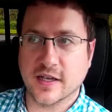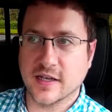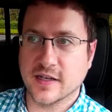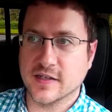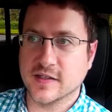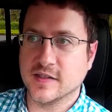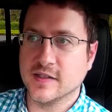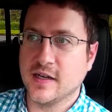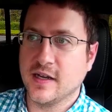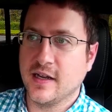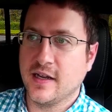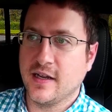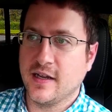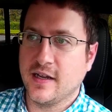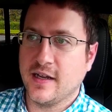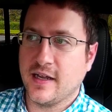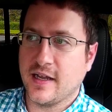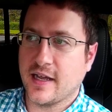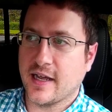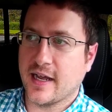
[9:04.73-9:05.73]
is,
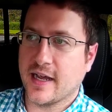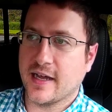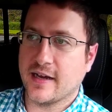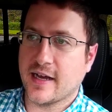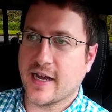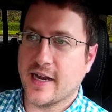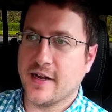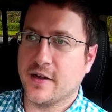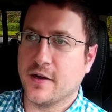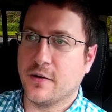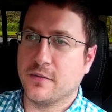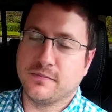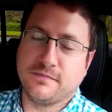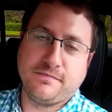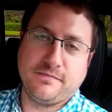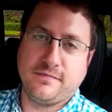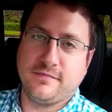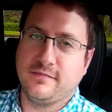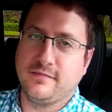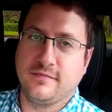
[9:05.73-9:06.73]
and I'm
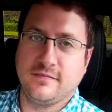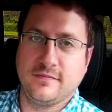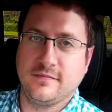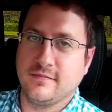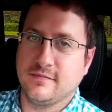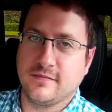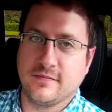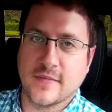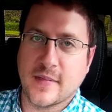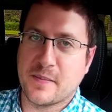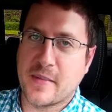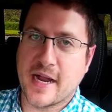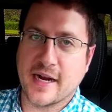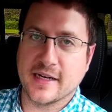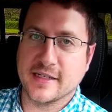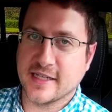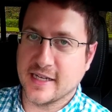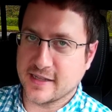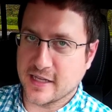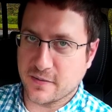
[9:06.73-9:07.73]
not
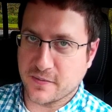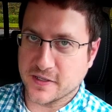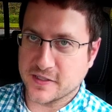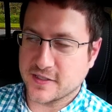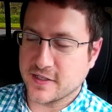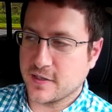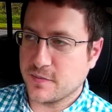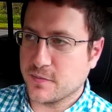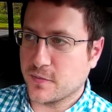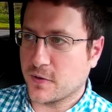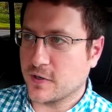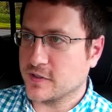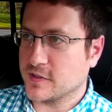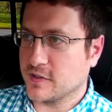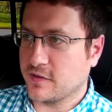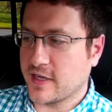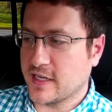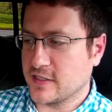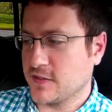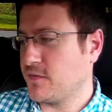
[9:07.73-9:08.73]
going to take that risk anymore. So
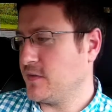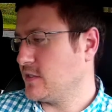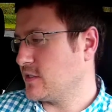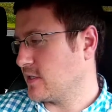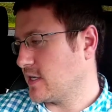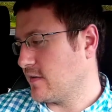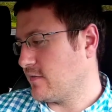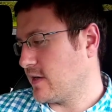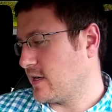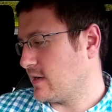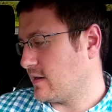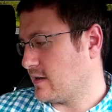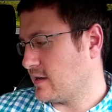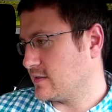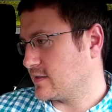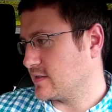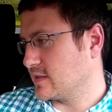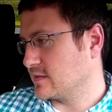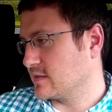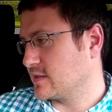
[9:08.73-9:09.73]
that's a feature I've had on
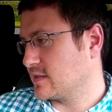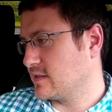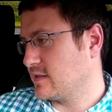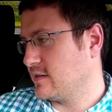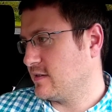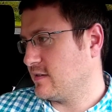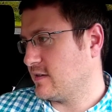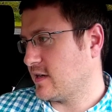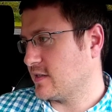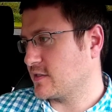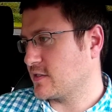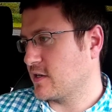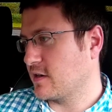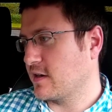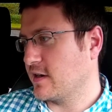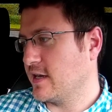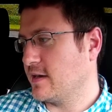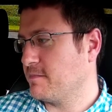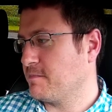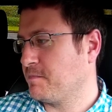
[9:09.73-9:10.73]
since I
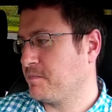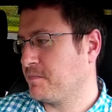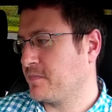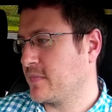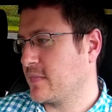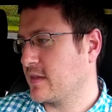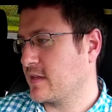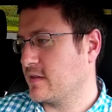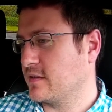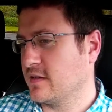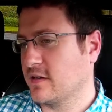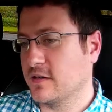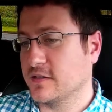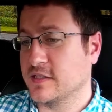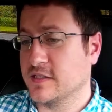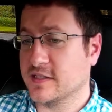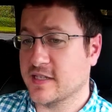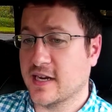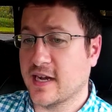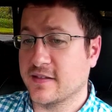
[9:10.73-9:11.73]
started it, or
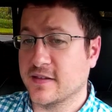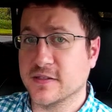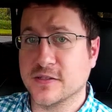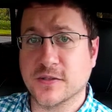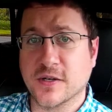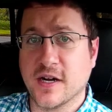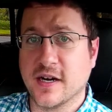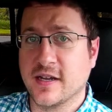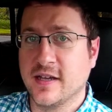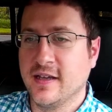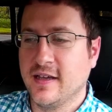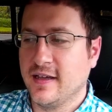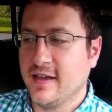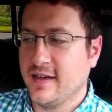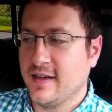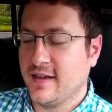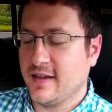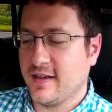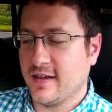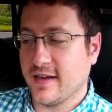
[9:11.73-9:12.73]
since I got this truck,
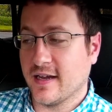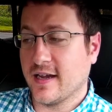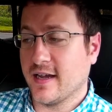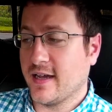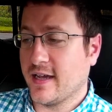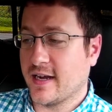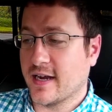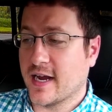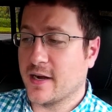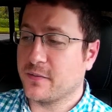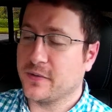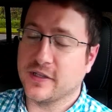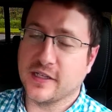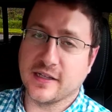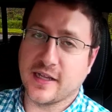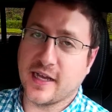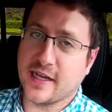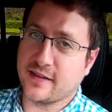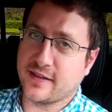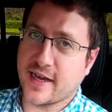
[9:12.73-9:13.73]
and I really
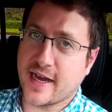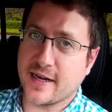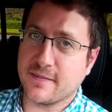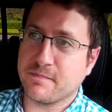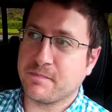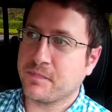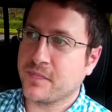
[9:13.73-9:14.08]
like that.